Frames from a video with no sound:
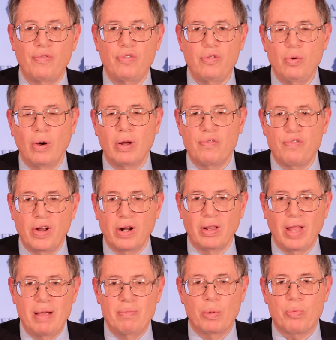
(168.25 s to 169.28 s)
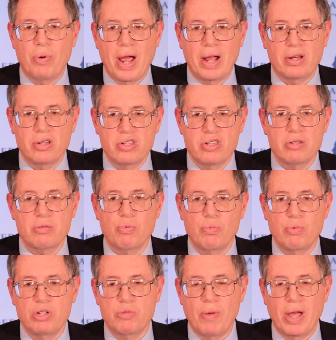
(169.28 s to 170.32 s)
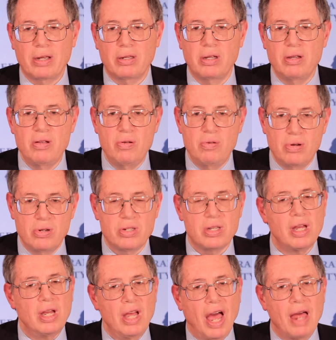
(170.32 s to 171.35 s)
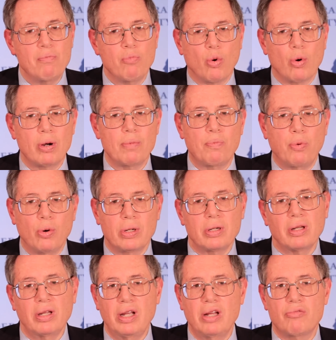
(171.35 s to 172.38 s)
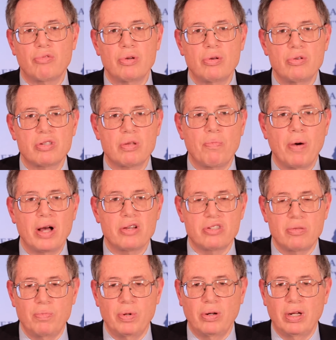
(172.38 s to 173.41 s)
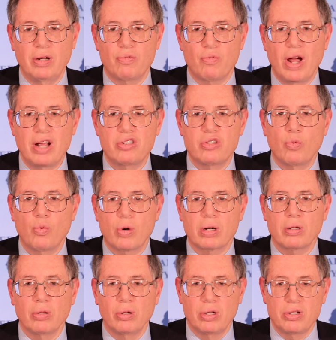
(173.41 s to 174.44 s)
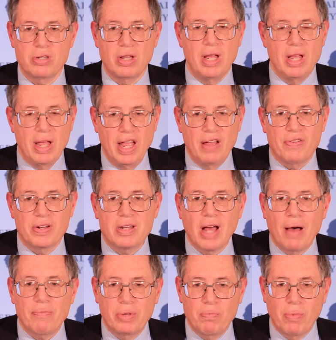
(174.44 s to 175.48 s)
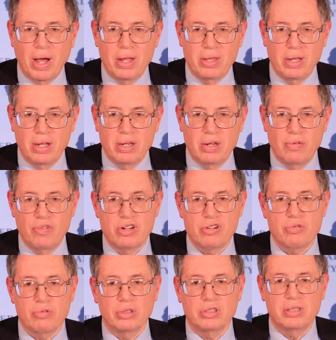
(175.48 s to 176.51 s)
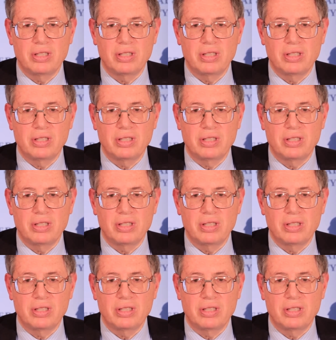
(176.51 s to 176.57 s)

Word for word: a few unfair labor practices with respect to unions, and more importantly introduced the possibility of right-to-work laws if adopted by the individual individual